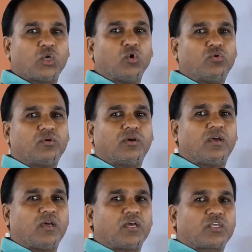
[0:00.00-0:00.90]
Q.
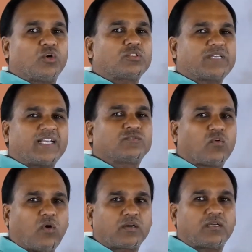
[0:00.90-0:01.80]
Q stands
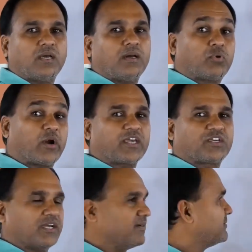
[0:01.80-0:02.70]
for what?
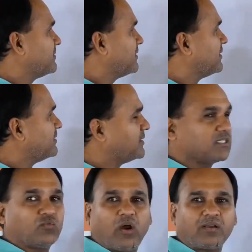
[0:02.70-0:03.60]
Production.
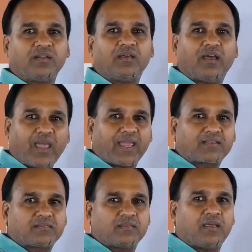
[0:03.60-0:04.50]
This is what?
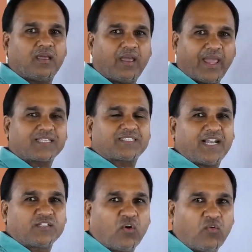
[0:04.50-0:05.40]
X. X
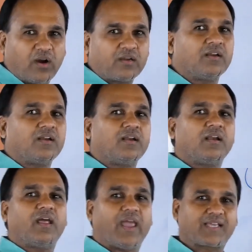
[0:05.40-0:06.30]
stands for what?
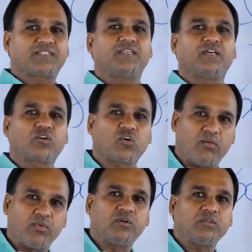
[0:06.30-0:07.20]
X
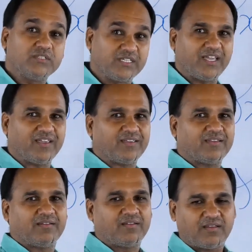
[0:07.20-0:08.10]

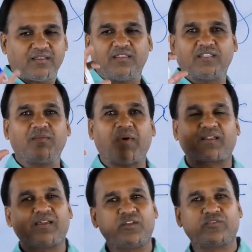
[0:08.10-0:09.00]
commodity. This is a
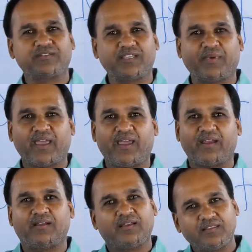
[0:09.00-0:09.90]
marker you can see in my
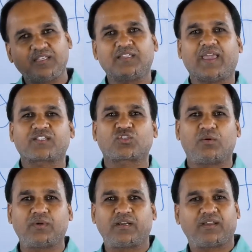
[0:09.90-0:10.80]
hand. This is the X
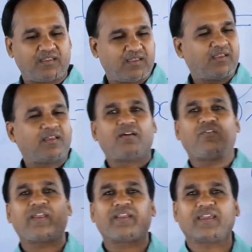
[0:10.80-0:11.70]
commodity.
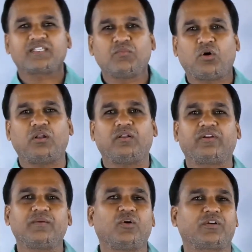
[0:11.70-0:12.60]
Very nice small
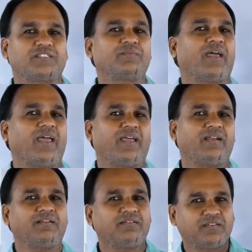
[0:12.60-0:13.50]
remote is in my
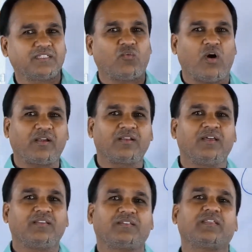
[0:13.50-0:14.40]
hand. This is
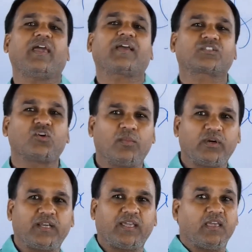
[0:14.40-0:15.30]
what? This is the X
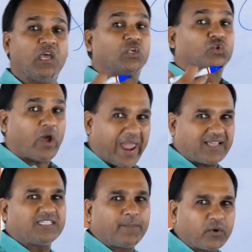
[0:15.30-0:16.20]
commodity. So
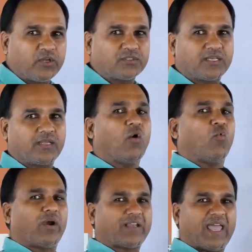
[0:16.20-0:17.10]
as a producer,
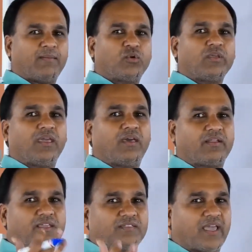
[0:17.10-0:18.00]
what I am doing here
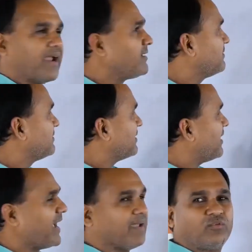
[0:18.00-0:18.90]
is that
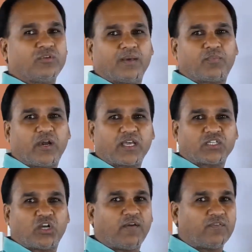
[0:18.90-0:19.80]
I am doing the
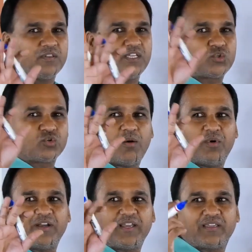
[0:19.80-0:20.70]
production of these two
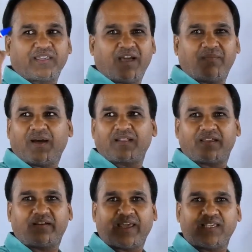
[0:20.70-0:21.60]
commodity. Kya baat
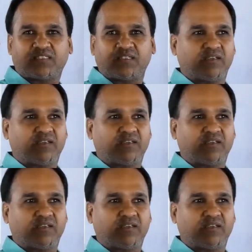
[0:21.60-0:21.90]
hai? Nice.